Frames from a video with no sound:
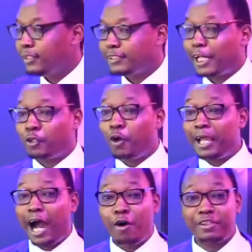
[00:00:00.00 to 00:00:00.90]
Start
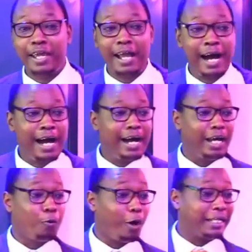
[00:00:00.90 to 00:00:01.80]
knowing how they
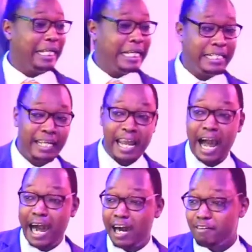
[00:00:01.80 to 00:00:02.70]
are and what need they
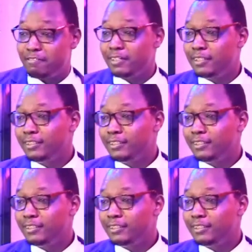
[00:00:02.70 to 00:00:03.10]
have.